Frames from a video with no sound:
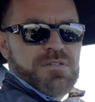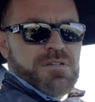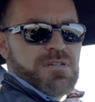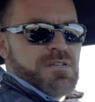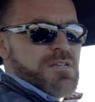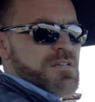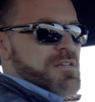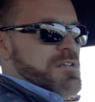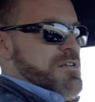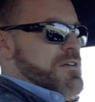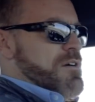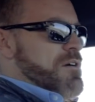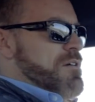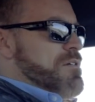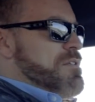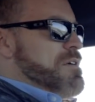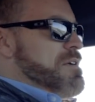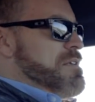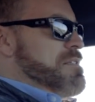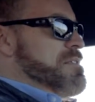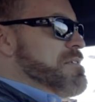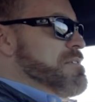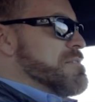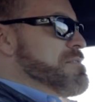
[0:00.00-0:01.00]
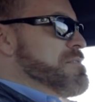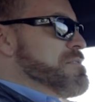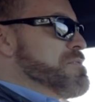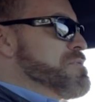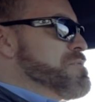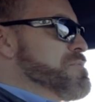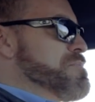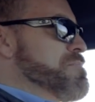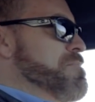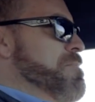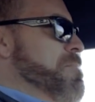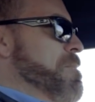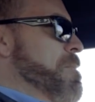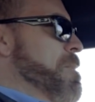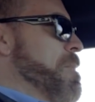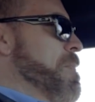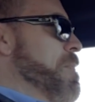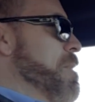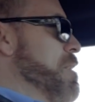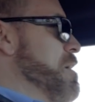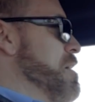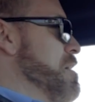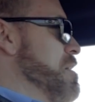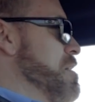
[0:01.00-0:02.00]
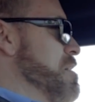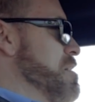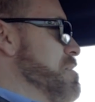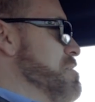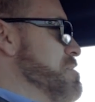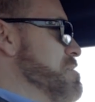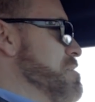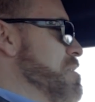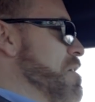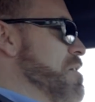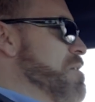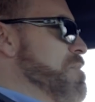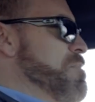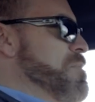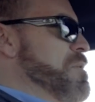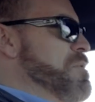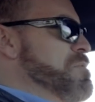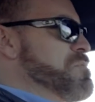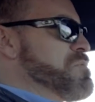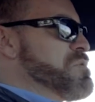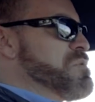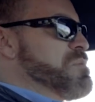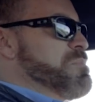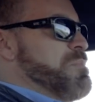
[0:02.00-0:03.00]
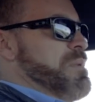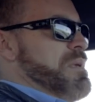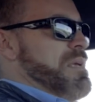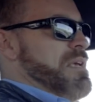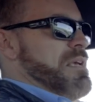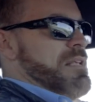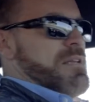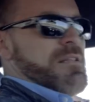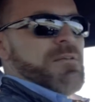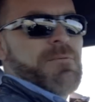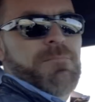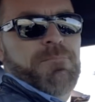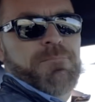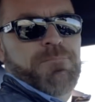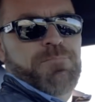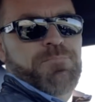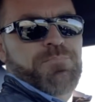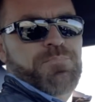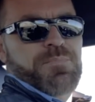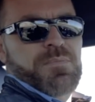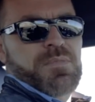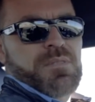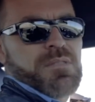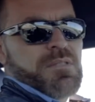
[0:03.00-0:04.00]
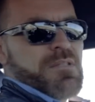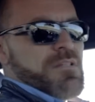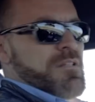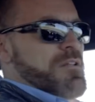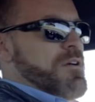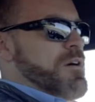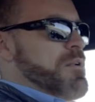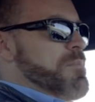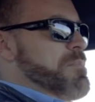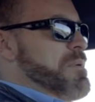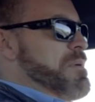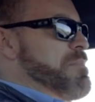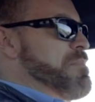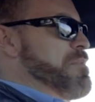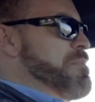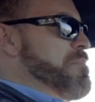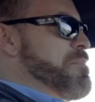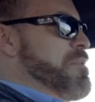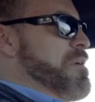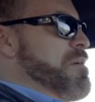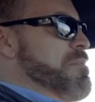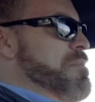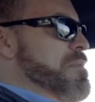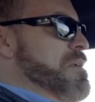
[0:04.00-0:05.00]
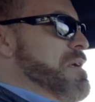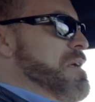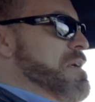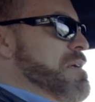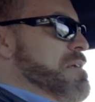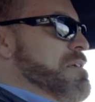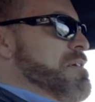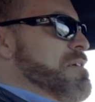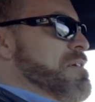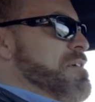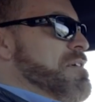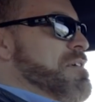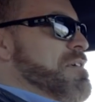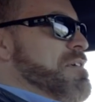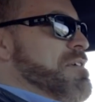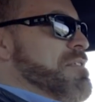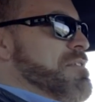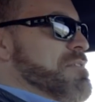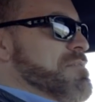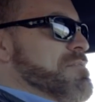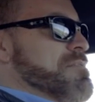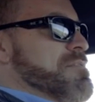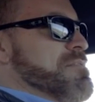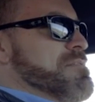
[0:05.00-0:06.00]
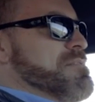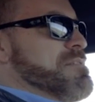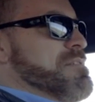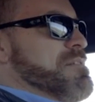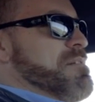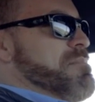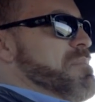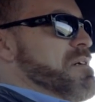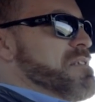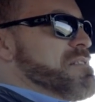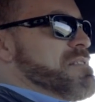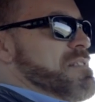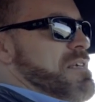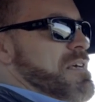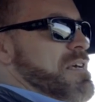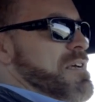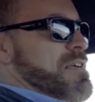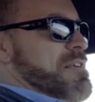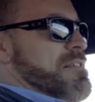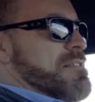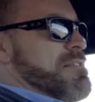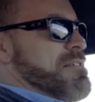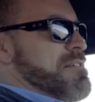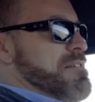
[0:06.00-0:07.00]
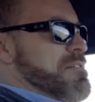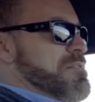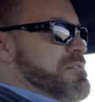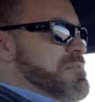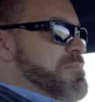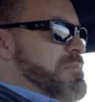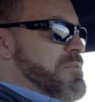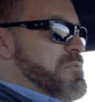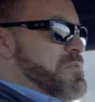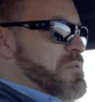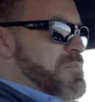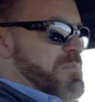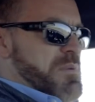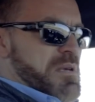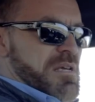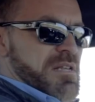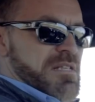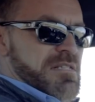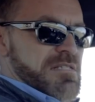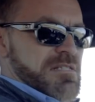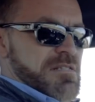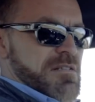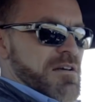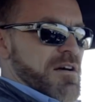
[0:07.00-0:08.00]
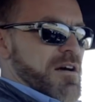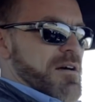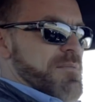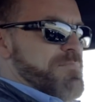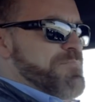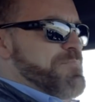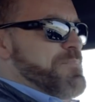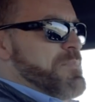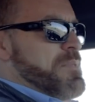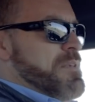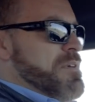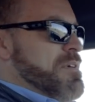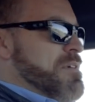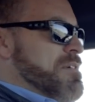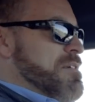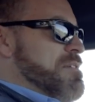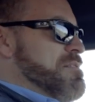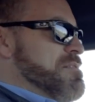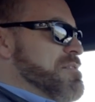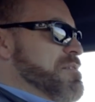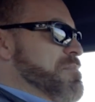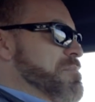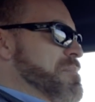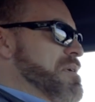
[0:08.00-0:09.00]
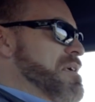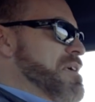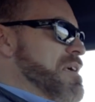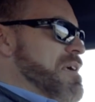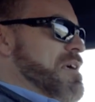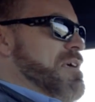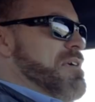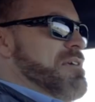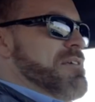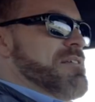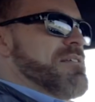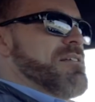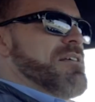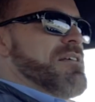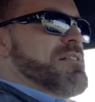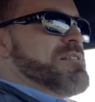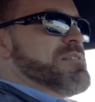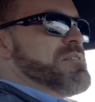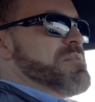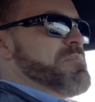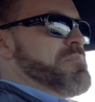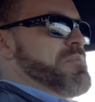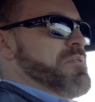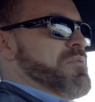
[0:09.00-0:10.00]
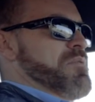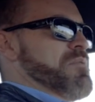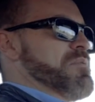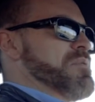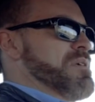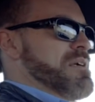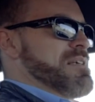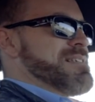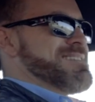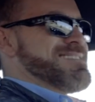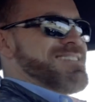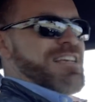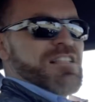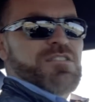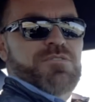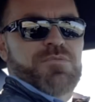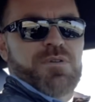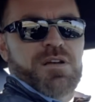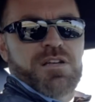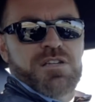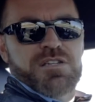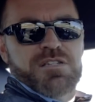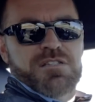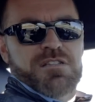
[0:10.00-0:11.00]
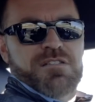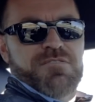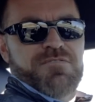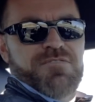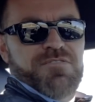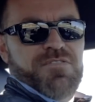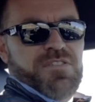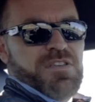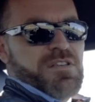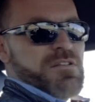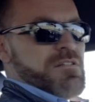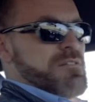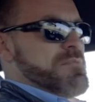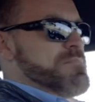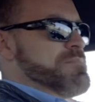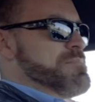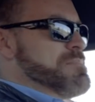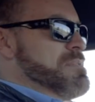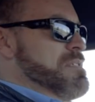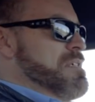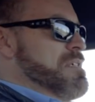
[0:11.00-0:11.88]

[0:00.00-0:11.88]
in a car like this is it's not about speed. A lot of people probably, you know, you see a Mustang and think, oh, it's about speed. It's not. To me, it's about acceleration and feel.